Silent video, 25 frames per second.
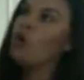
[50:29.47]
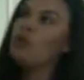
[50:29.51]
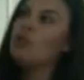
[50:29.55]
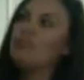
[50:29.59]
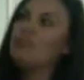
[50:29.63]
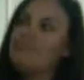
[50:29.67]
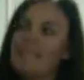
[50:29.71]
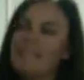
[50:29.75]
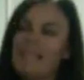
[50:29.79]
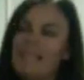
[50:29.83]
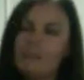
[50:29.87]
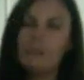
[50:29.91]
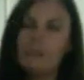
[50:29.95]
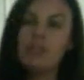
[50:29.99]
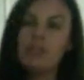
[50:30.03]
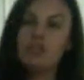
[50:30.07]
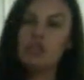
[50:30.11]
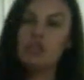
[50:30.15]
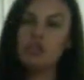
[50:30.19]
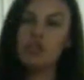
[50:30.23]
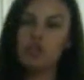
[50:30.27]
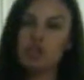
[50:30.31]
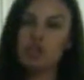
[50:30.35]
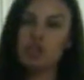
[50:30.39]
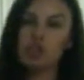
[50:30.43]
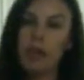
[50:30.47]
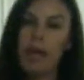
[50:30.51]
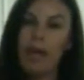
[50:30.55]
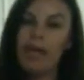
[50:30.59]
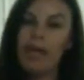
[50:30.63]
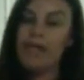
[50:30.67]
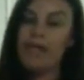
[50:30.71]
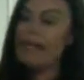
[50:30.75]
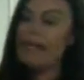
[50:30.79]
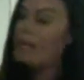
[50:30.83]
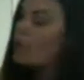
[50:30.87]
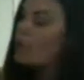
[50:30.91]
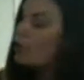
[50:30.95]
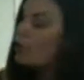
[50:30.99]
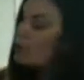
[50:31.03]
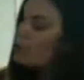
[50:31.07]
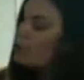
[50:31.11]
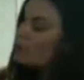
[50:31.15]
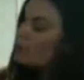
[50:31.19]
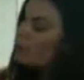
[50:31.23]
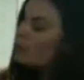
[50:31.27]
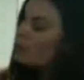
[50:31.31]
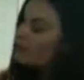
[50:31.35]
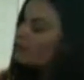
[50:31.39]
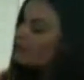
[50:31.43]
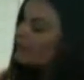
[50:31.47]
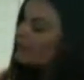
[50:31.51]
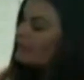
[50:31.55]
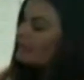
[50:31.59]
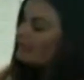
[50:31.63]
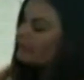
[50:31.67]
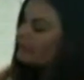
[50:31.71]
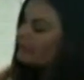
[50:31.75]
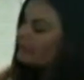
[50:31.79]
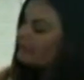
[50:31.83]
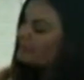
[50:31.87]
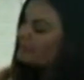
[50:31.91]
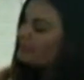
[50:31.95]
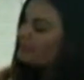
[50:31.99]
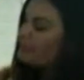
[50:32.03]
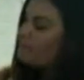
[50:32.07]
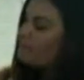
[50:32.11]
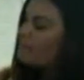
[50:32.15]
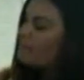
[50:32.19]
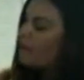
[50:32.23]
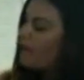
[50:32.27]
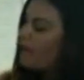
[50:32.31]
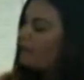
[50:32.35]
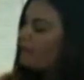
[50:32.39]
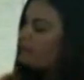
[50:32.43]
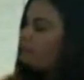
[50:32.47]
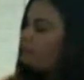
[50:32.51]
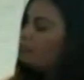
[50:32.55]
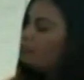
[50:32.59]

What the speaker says: deep into trading, but this is the best